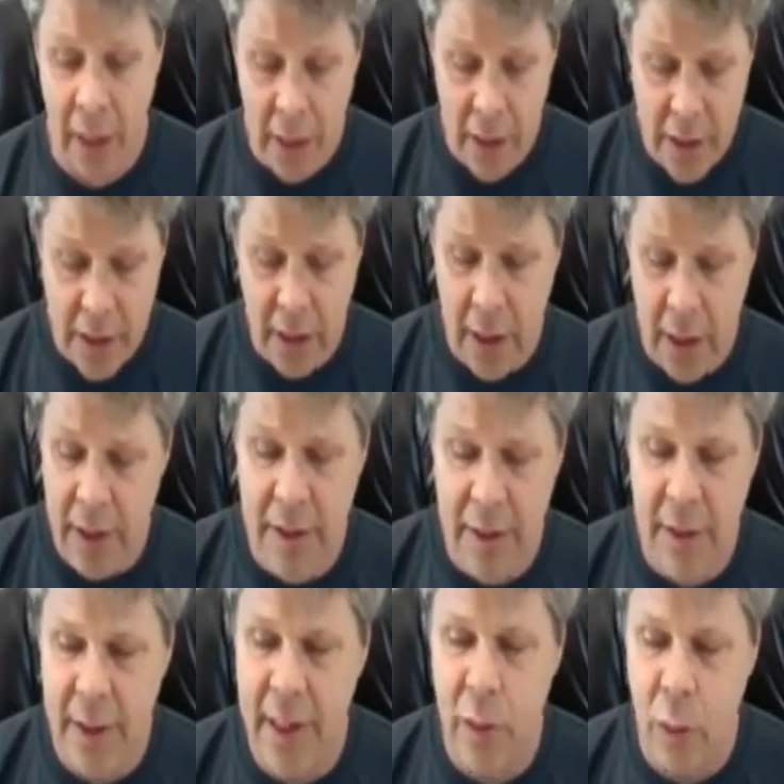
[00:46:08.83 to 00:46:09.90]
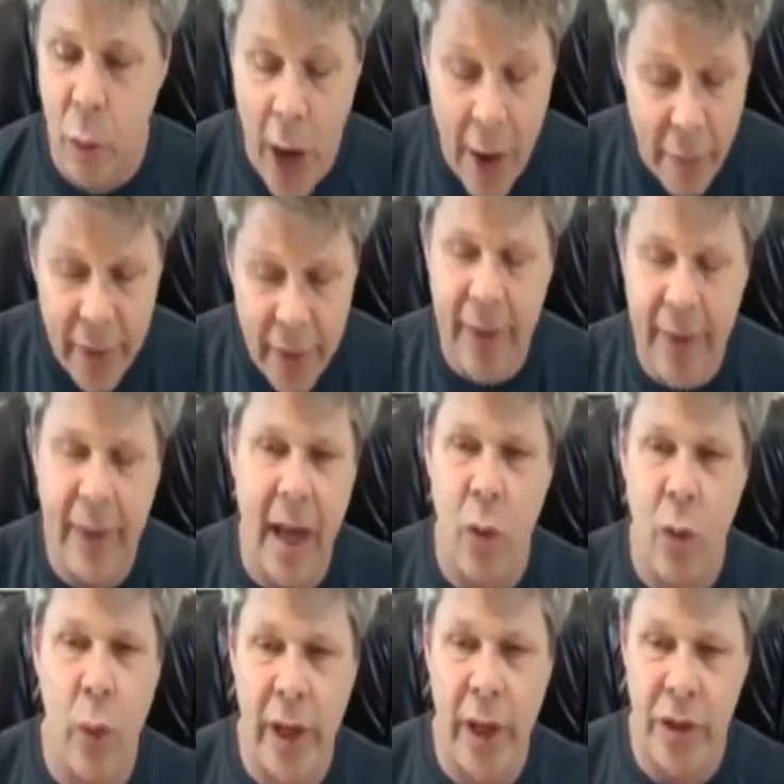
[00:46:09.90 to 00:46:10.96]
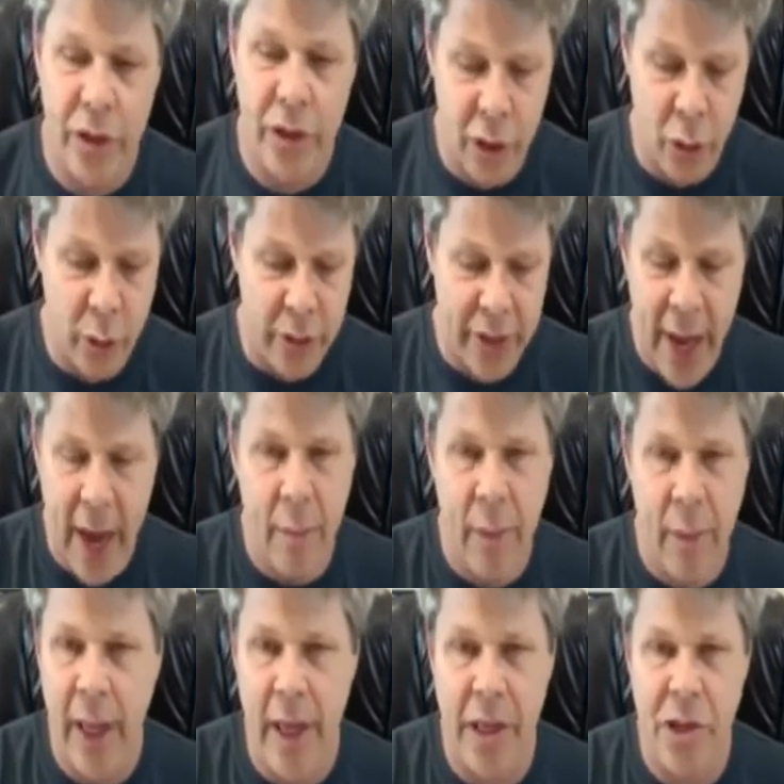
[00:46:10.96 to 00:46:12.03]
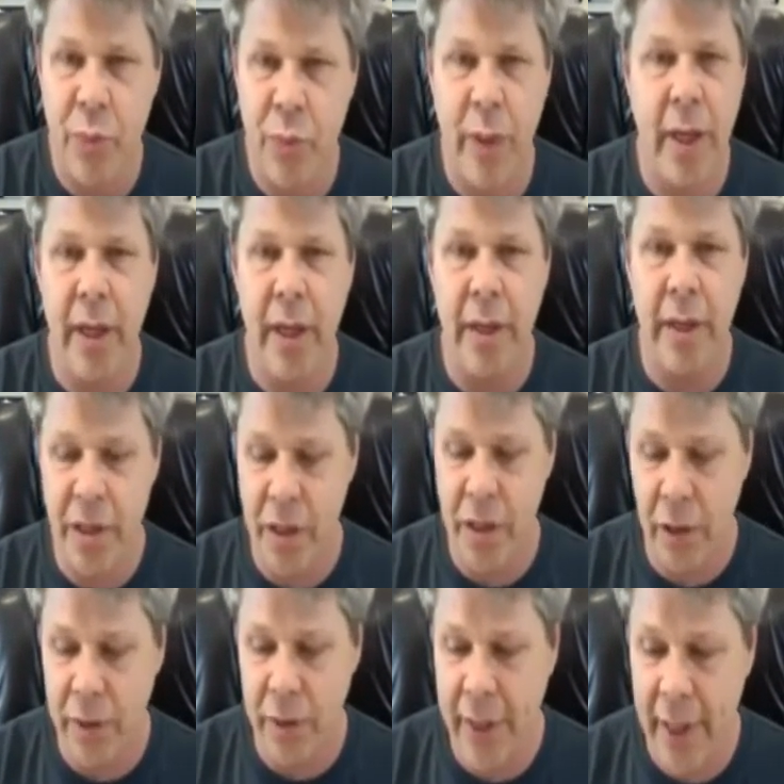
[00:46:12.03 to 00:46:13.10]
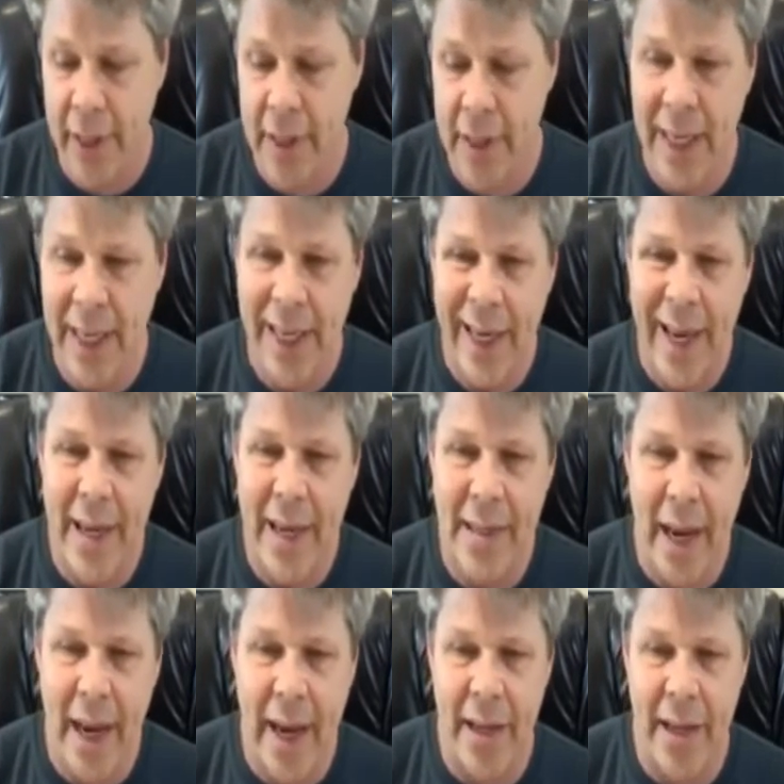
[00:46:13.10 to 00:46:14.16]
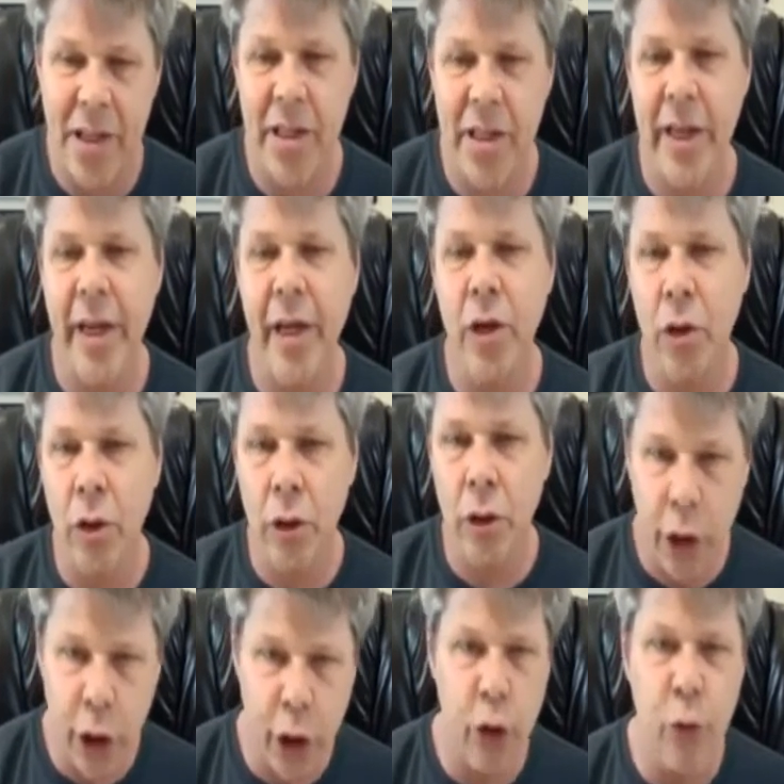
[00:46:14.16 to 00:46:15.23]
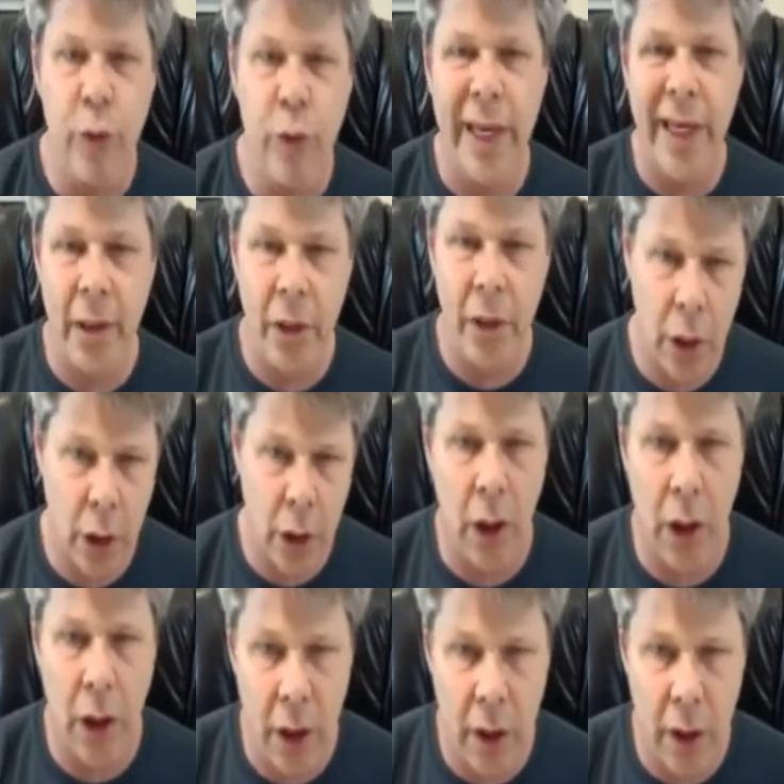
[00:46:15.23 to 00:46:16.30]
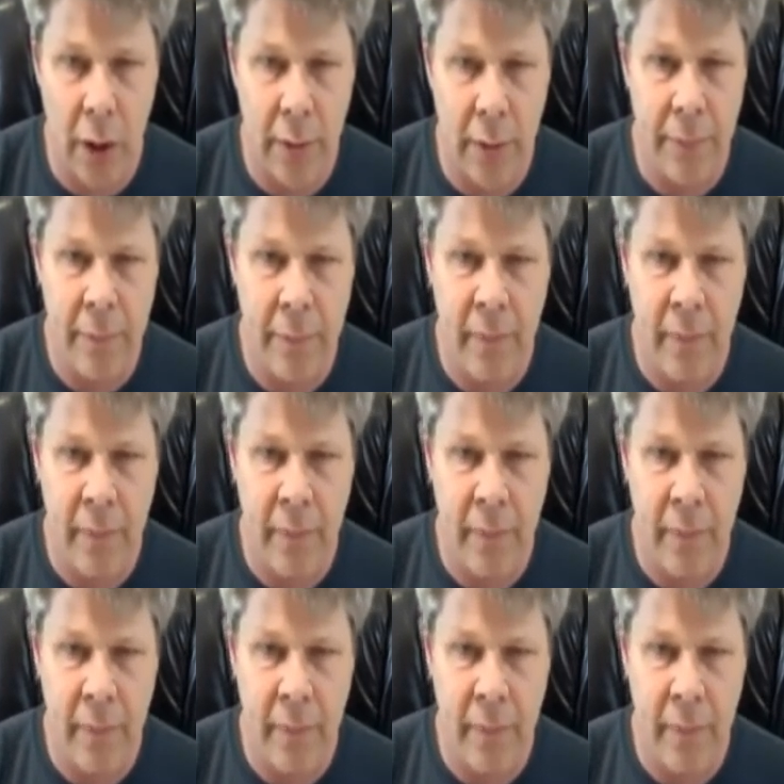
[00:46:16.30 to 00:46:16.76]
See, is that everything that we do with MLSP and these other things is a skill you can learn.